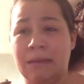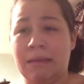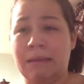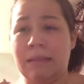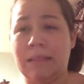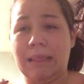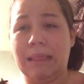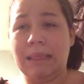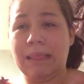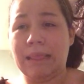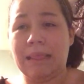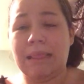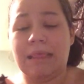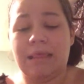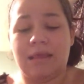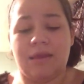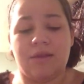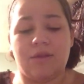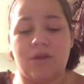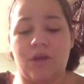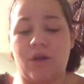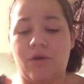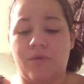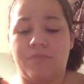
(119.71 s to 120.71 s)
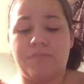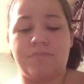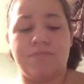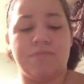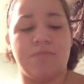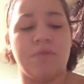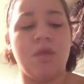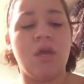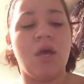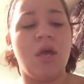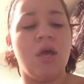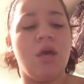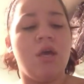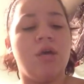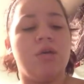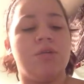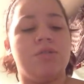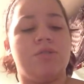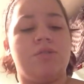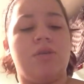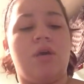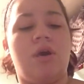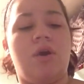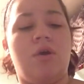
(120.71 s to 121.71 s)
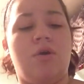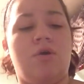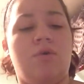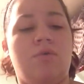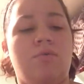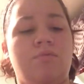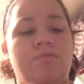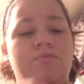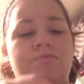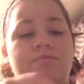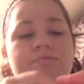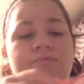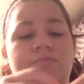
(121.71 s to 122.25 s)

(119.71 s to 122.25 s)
Ugh, no. So,